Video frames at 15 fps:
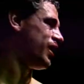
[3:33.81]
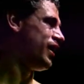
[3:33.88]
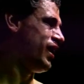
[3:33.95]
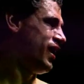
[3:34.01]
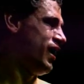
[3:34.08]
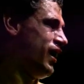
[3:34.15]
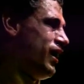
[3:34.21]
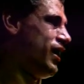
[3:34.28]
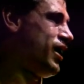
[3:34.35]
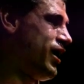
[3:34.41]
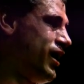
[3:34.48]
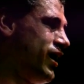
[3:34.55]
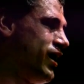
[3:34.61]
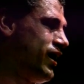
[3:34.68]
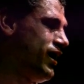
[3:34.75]
Training Center.
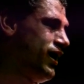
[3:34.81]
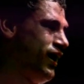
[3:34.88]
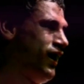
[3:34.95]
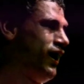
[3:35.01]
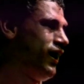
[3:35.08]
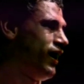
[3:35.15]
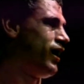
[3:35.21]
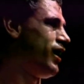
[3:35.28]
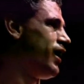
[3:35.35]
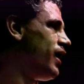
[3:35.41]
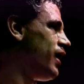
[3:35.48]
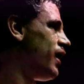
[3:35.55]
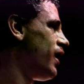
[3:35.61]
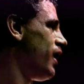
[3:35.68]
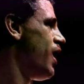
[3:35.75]
I just swing
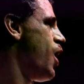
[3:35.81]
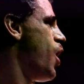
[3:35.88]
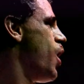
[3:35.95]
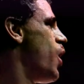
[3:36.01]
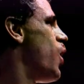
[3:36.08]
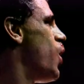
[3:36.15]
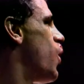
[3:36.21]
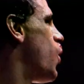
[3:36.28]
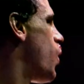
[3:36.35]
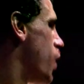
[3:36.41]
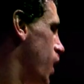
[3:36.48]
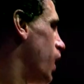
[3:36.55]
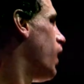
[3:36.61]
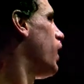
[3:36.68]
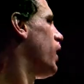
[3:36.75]
for the fence all night
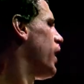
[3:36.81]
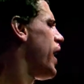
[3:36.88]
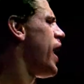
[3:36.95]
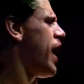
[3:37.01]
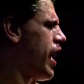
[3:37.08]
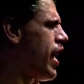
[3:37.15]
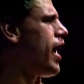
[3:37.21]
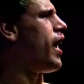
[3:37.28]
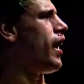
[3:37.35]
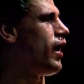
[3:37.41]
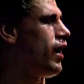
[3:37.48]
long. Uh,